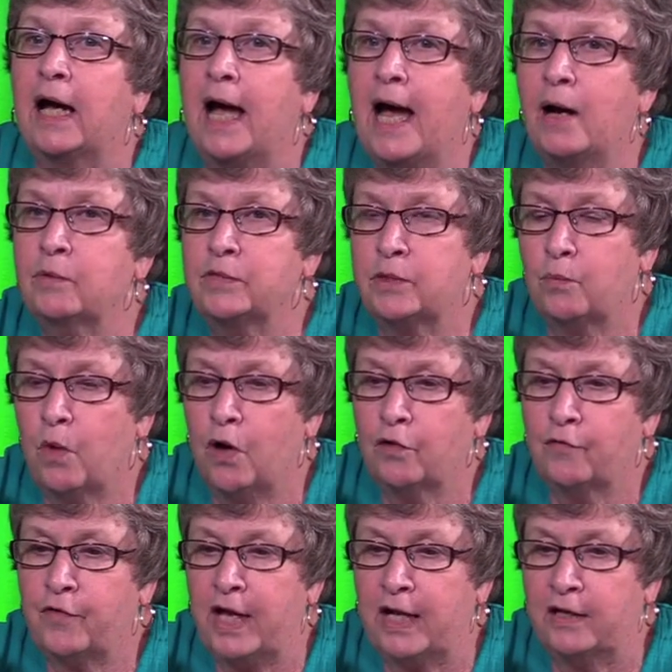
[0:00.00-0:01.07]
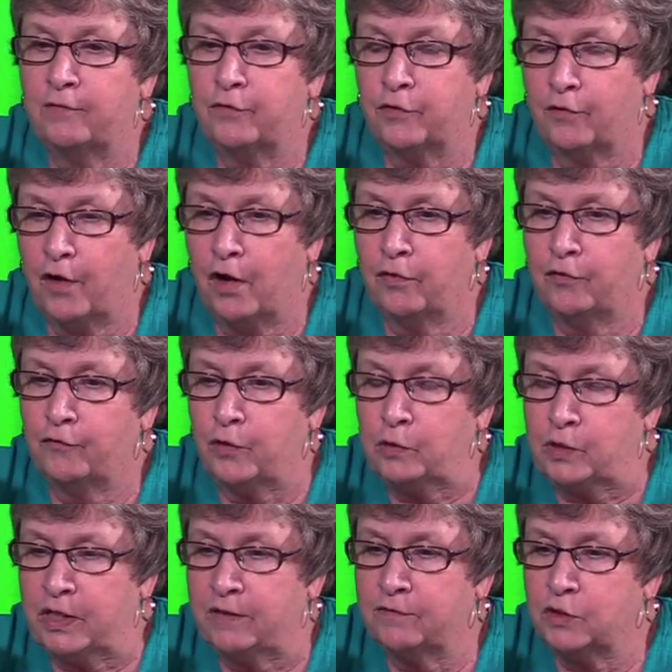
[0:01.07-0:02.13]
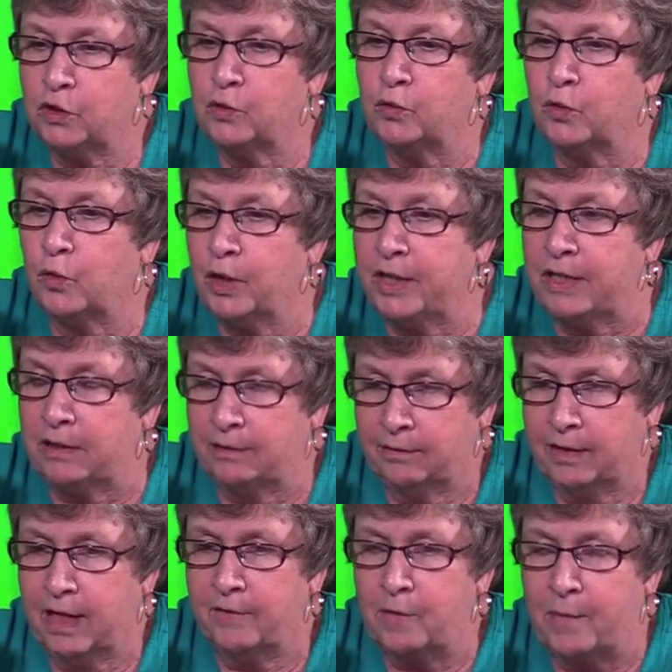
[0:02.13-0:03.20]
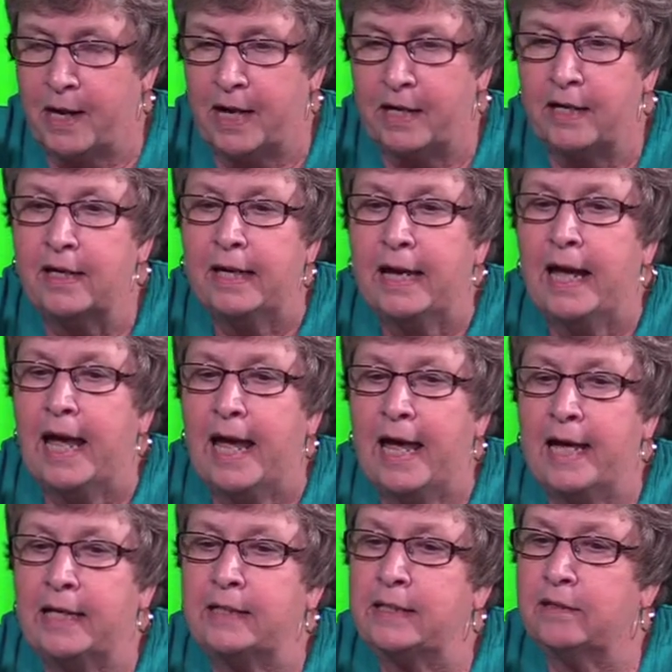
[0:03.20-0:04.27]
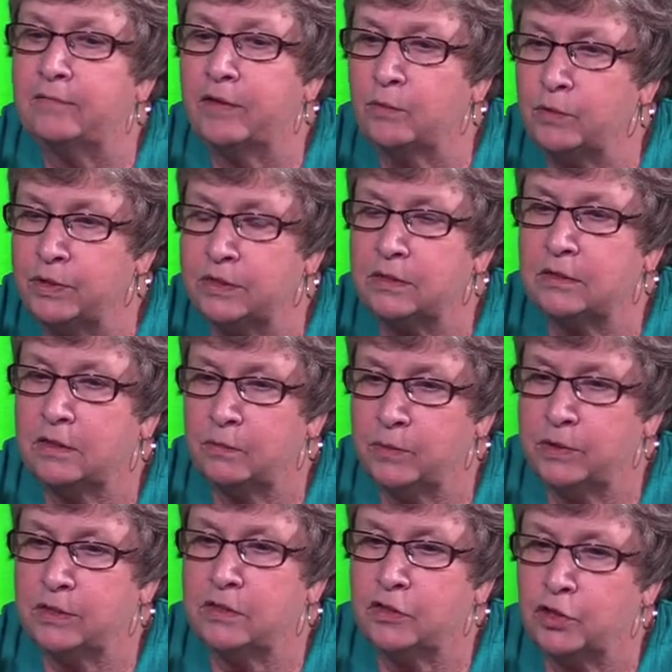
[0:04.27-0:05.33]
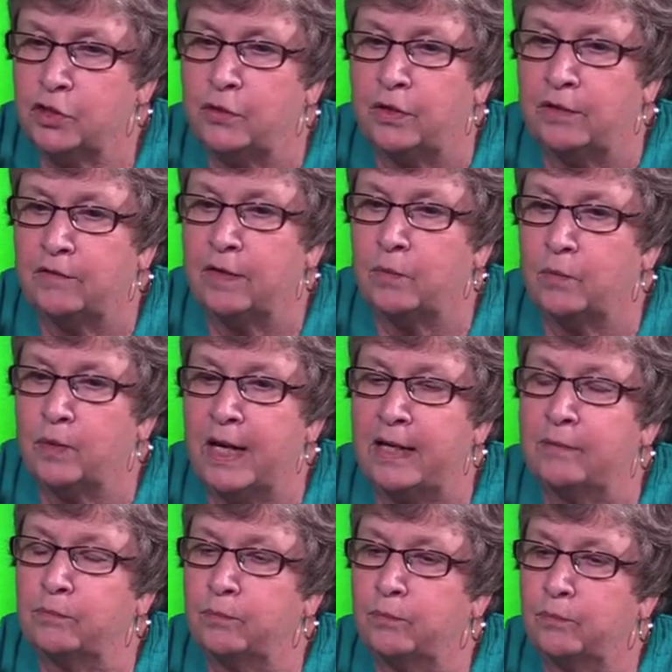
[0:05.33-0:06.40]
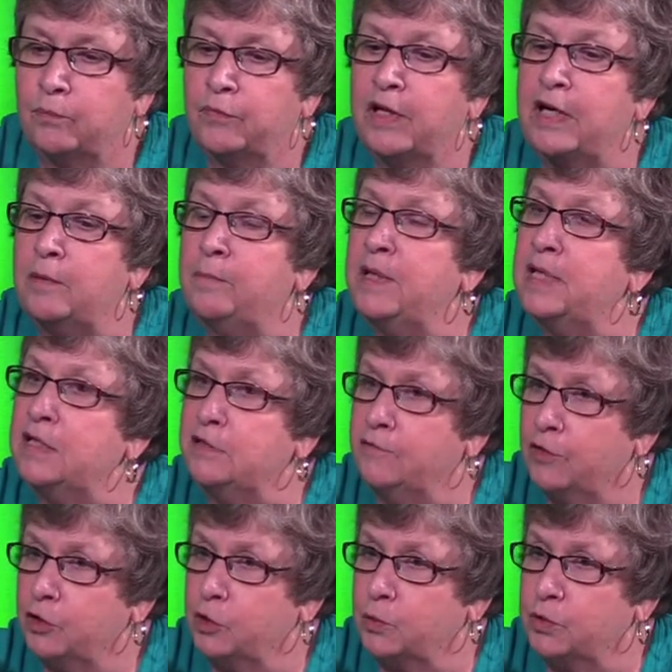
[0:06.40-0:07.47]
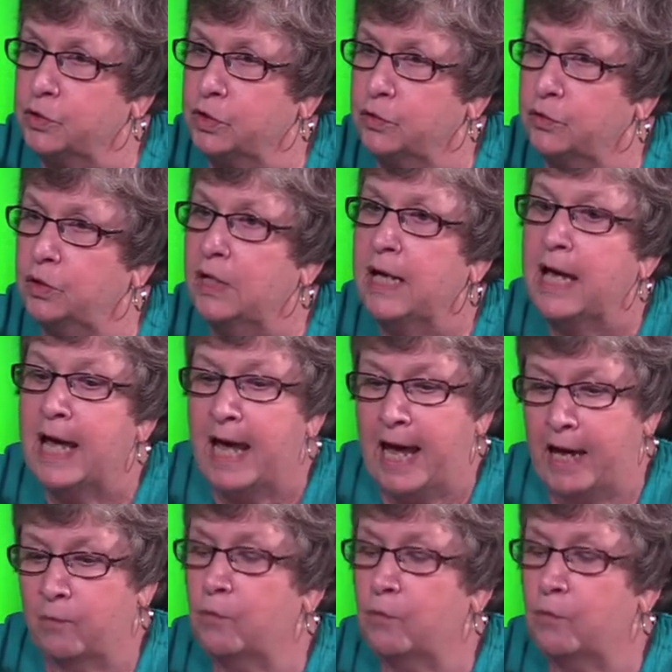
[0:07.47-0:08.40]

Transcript: I was at Walker Valley on the first day of school greeting everybody, and there was a student that had been at the virtual school and